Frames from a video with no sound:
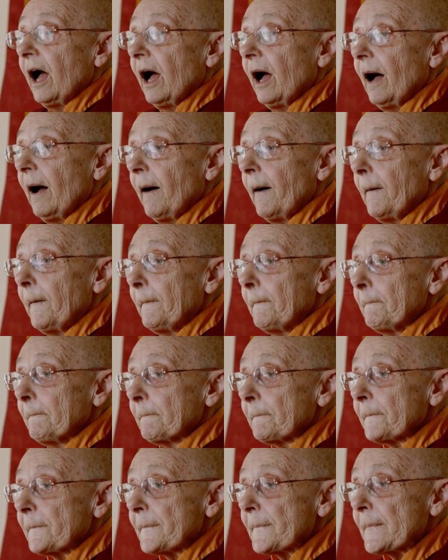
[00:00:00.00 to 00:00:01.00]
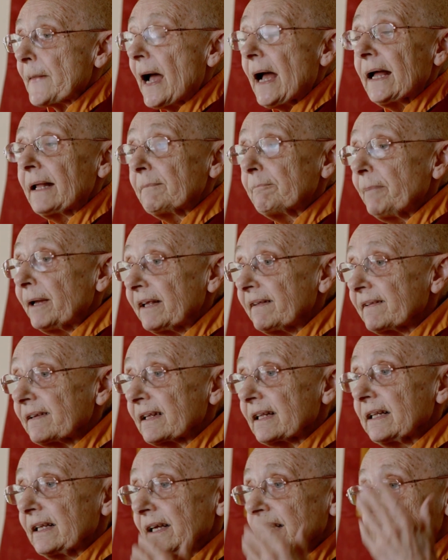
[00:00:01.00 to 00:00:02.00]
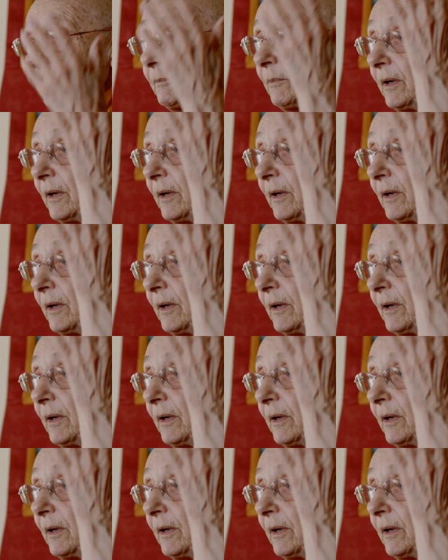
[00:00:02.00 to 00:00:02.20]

And basically,